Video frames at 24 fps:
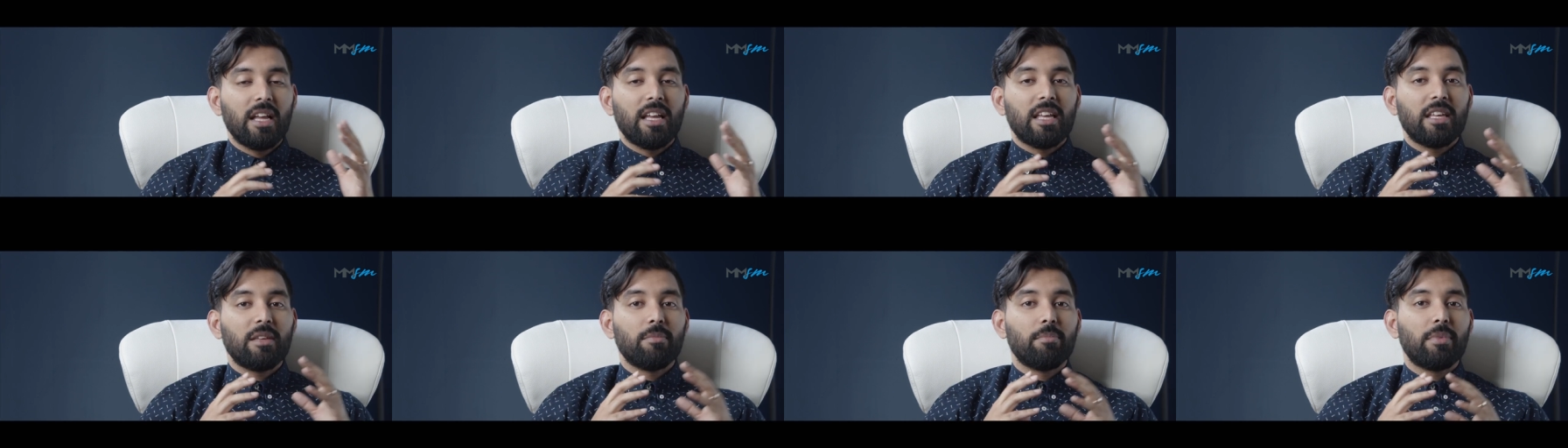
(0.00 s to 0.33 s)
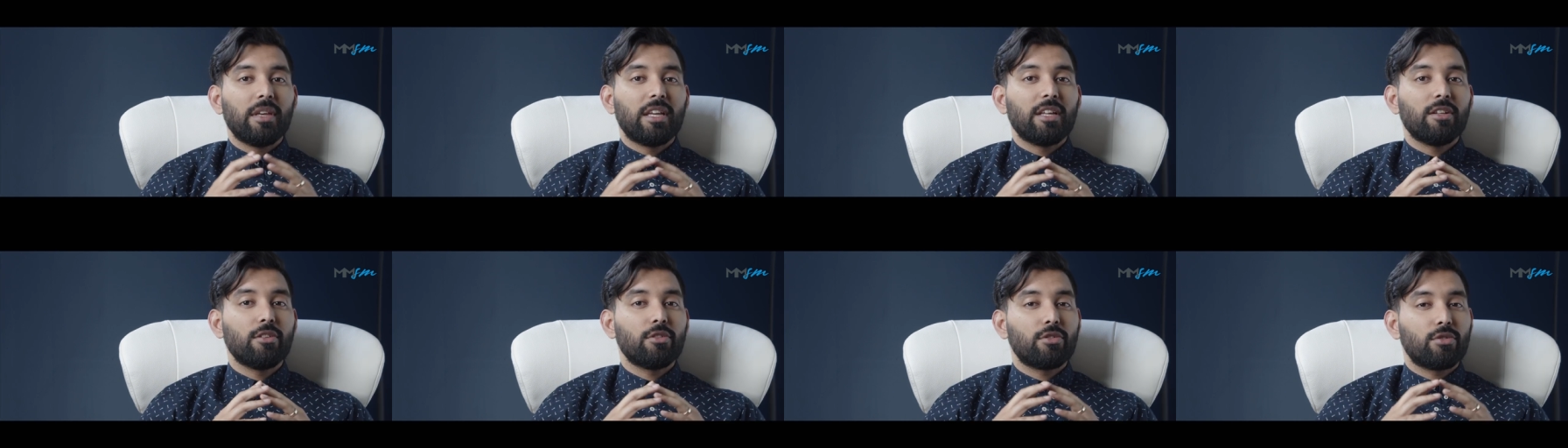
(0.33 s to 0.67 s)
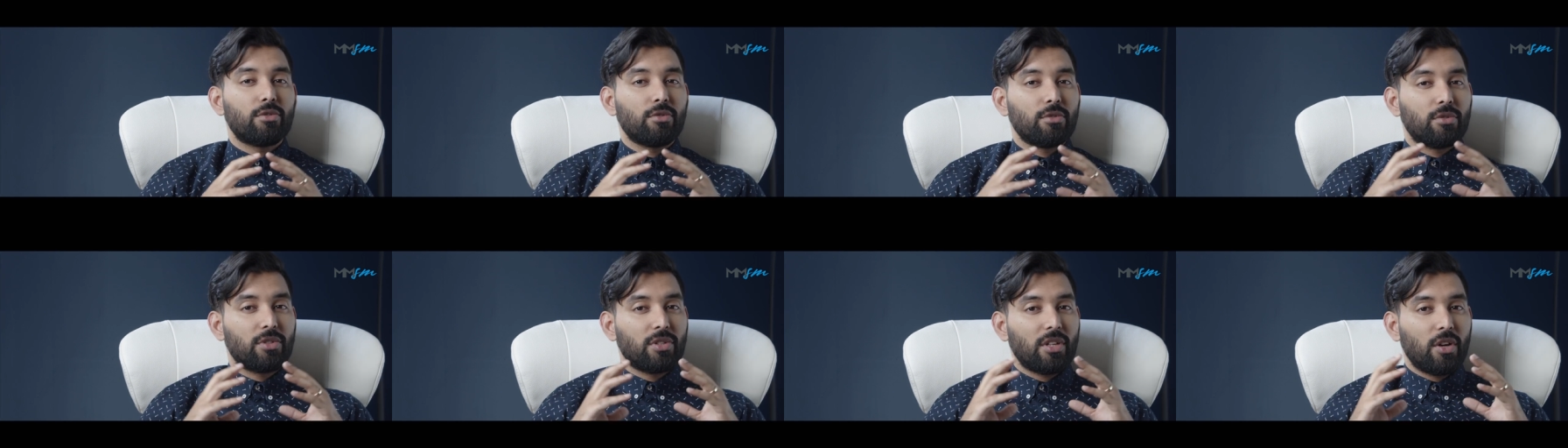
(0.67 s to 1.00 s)
he begins
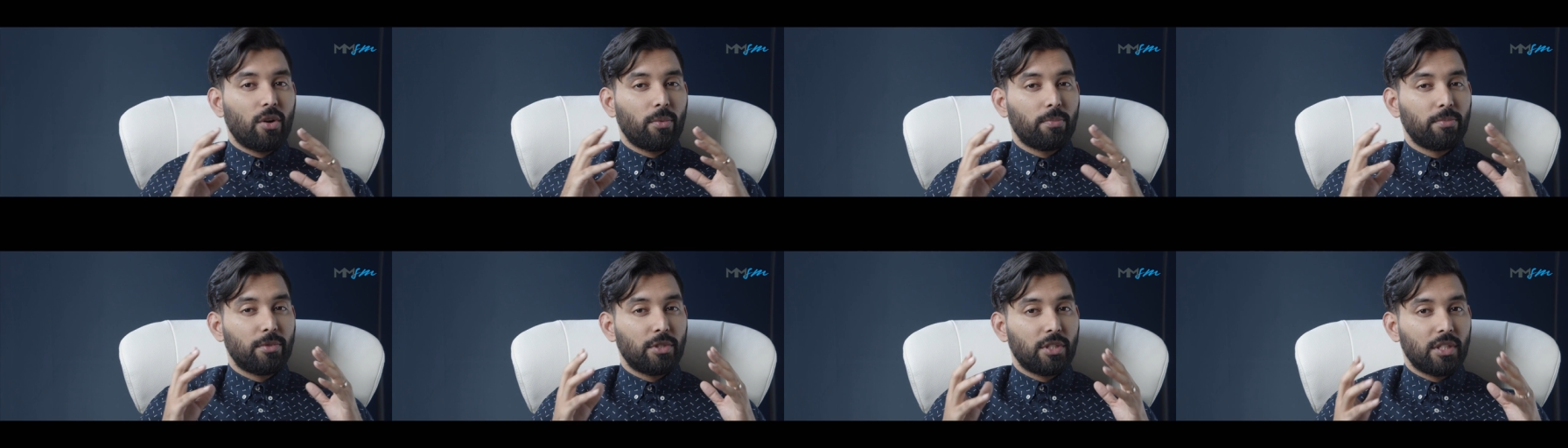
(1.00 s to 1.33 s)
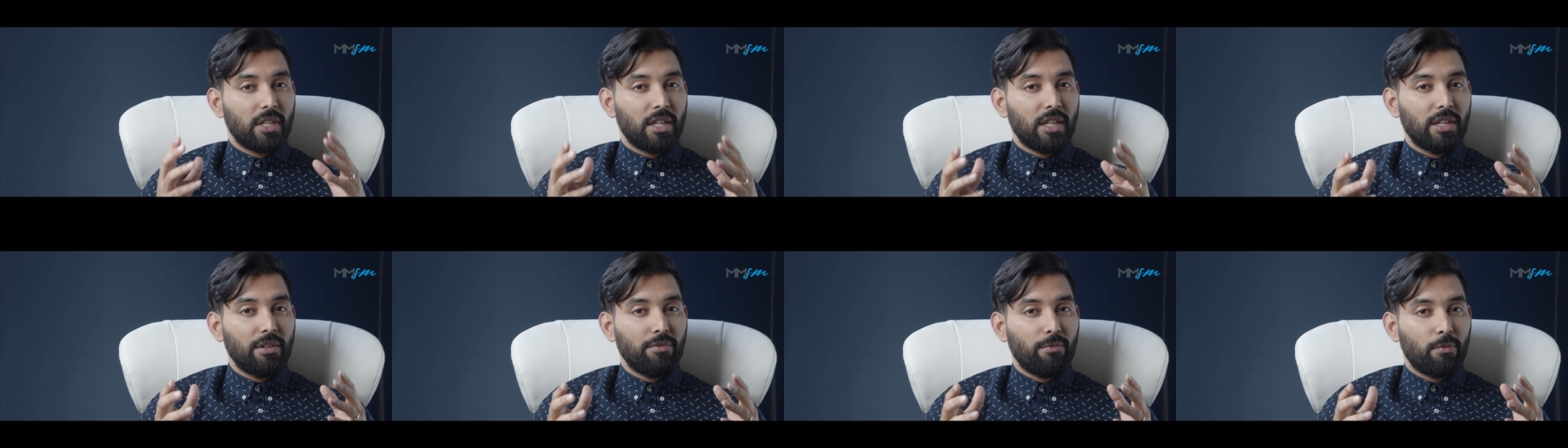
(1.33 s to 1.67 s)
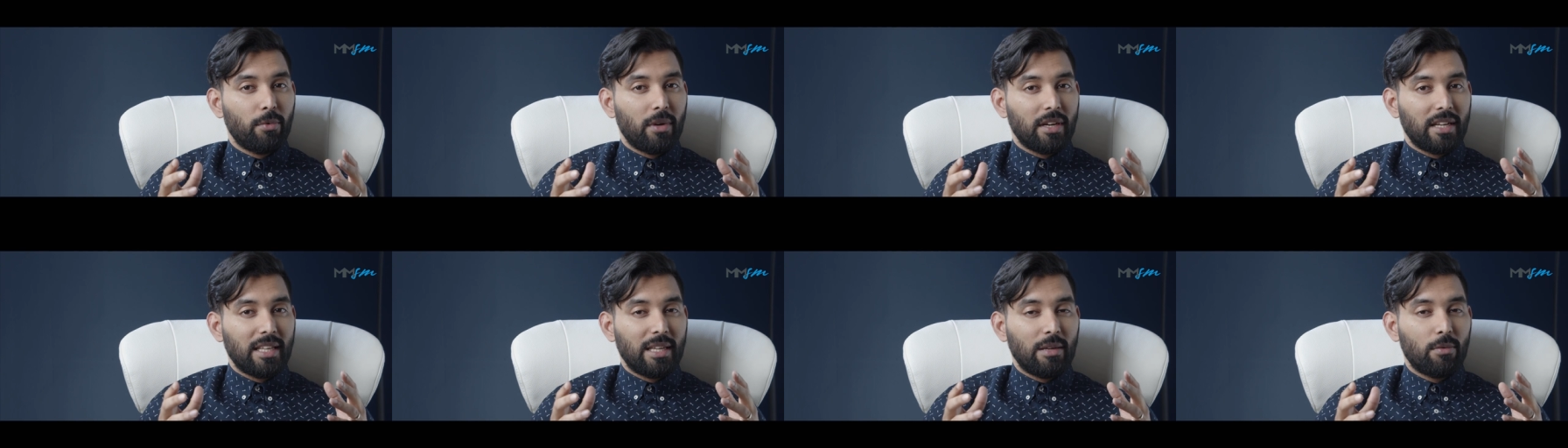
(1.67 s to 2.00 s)
to observe
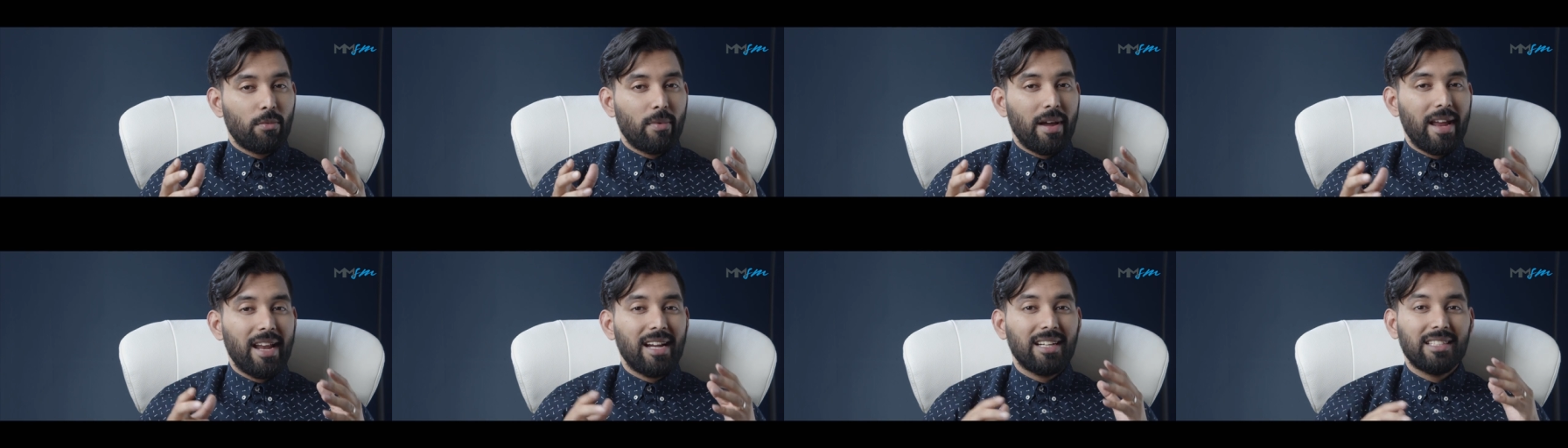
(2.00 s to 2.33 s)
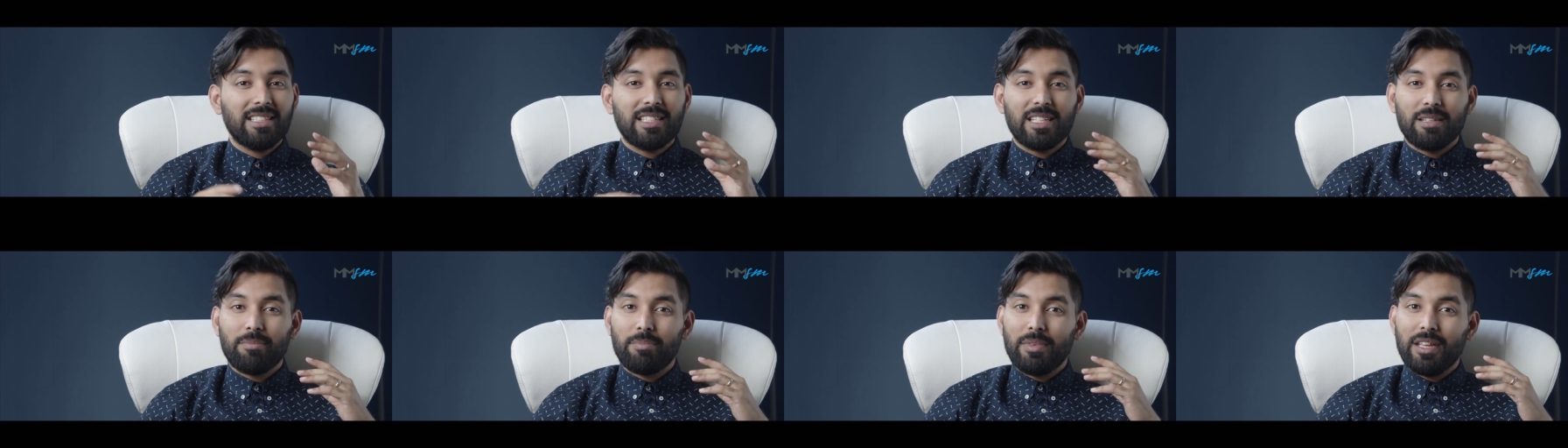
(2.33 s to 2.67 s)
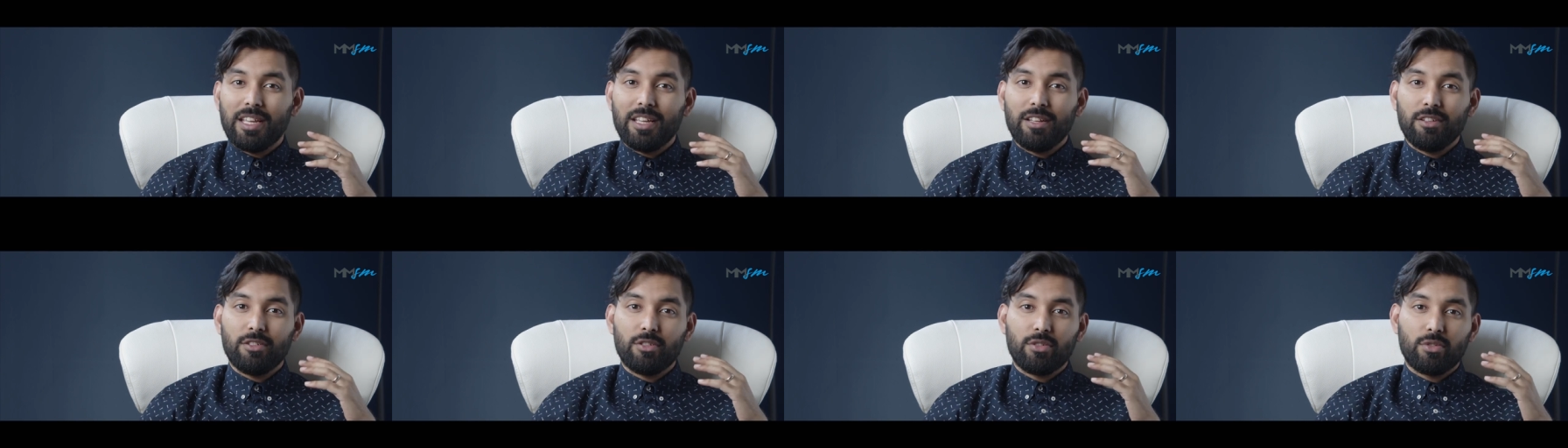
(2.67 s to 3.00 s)
what he wears, he
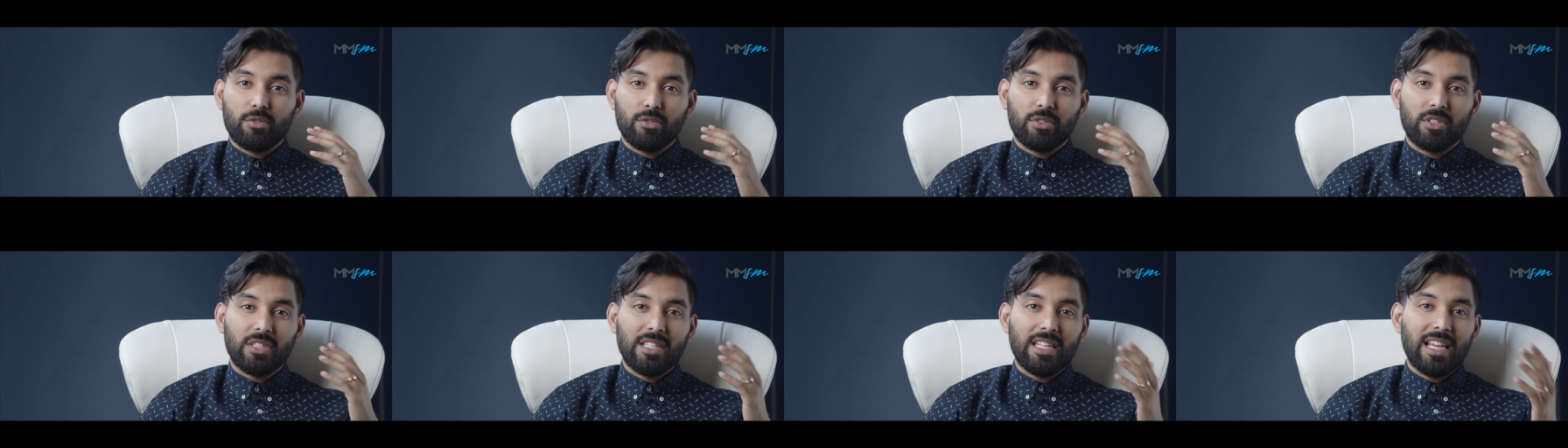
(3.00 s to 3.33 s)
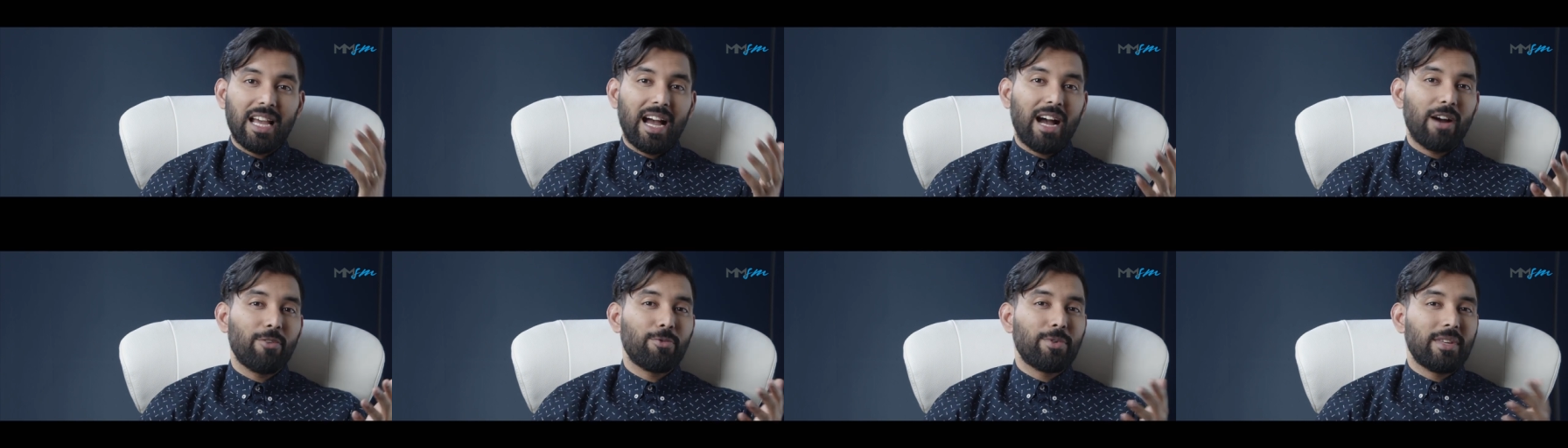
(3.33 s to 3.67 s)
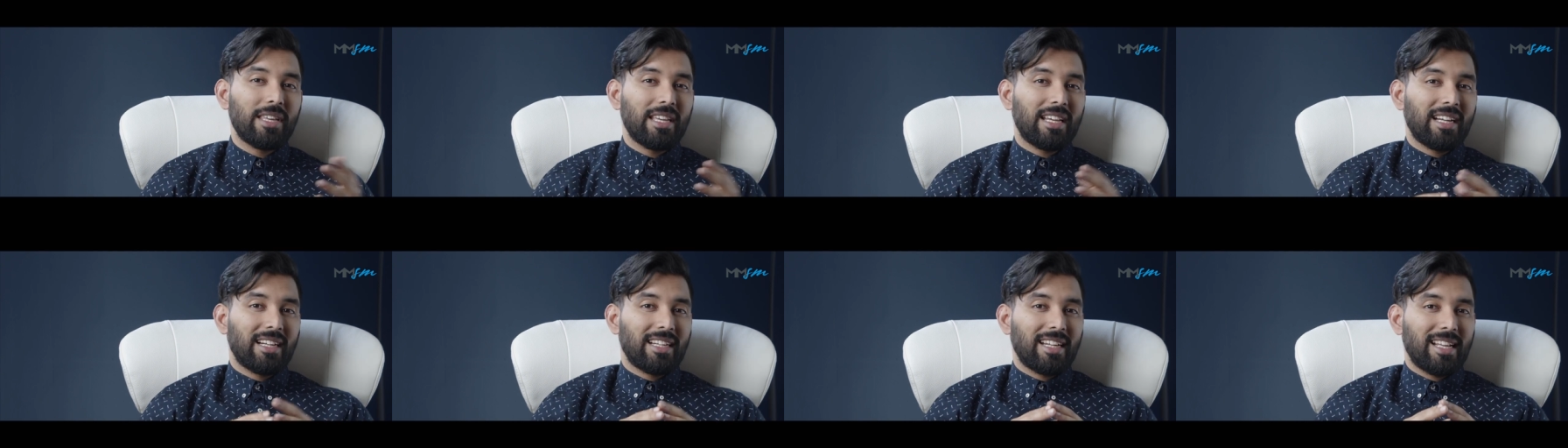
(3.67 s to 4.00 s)
begins to see how he
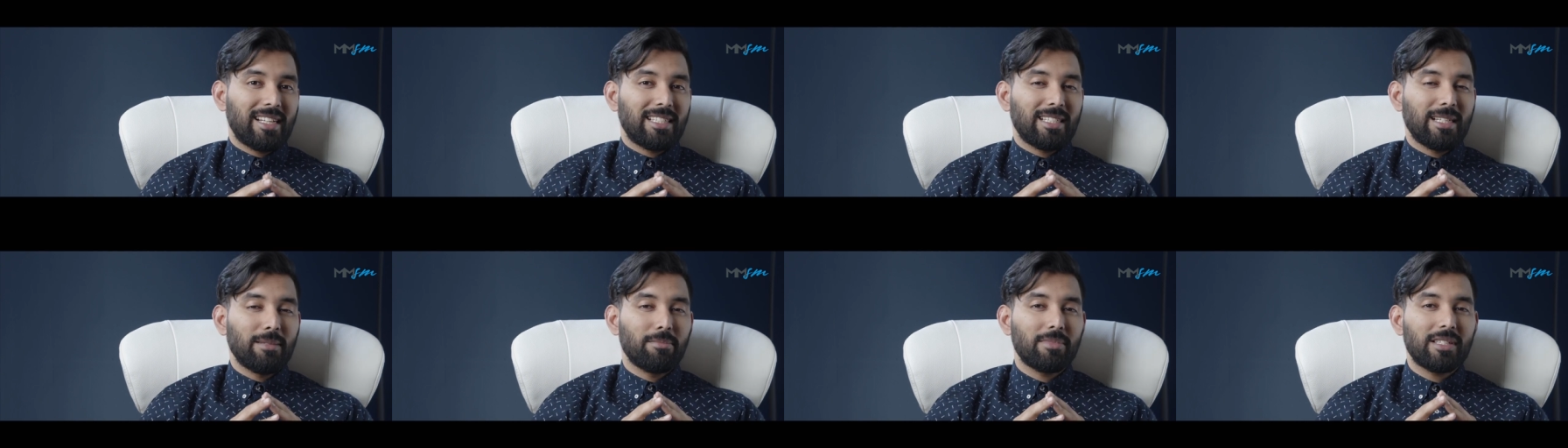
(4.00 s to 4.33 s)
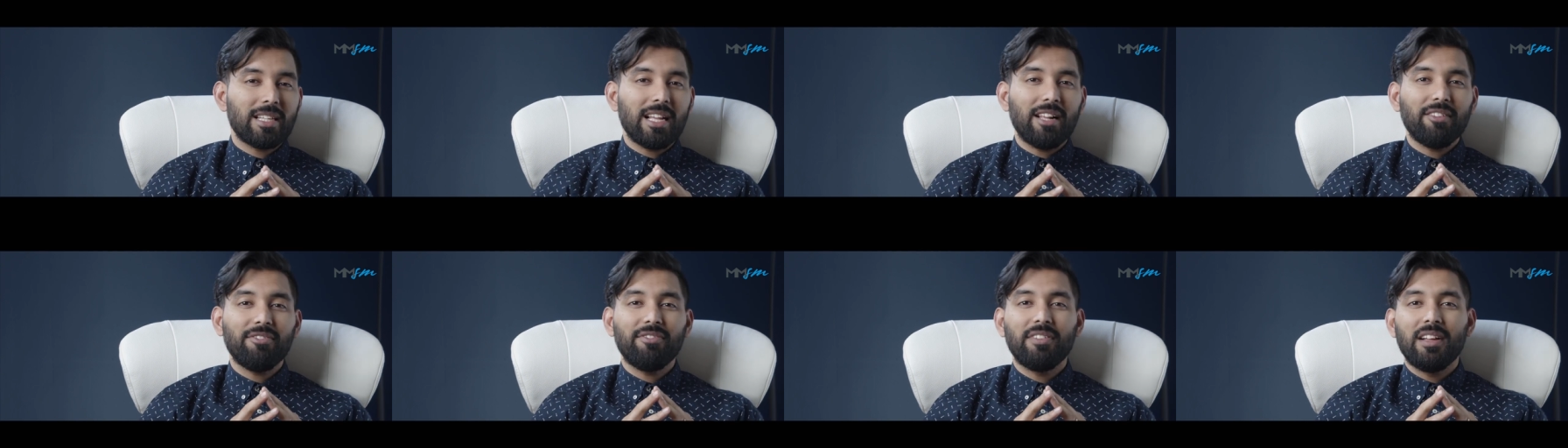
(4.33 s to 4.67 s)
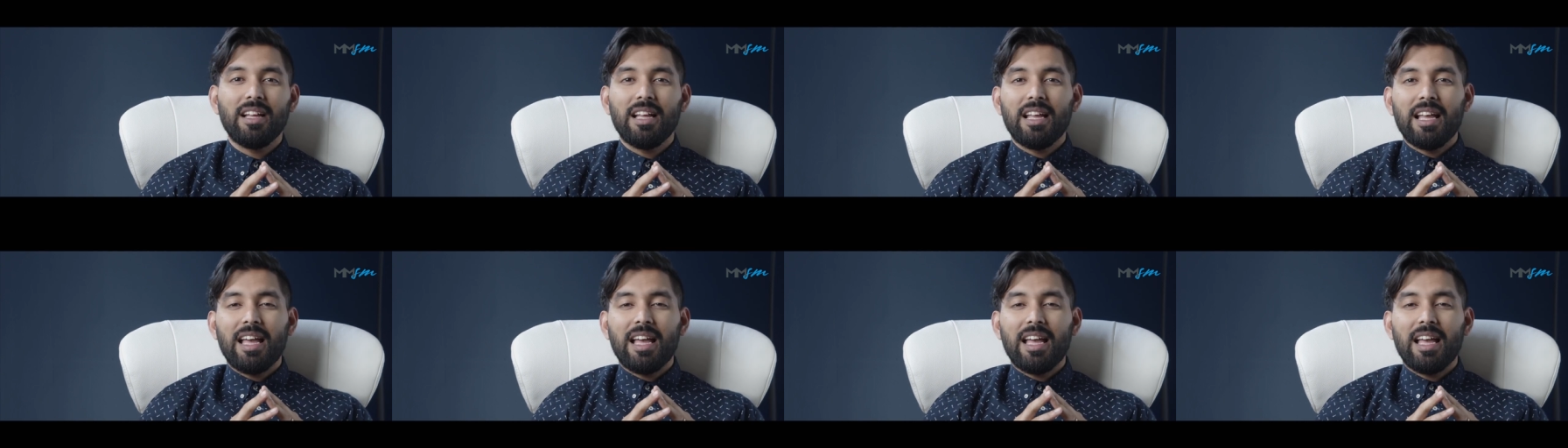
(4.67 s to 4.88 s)
conducts himself.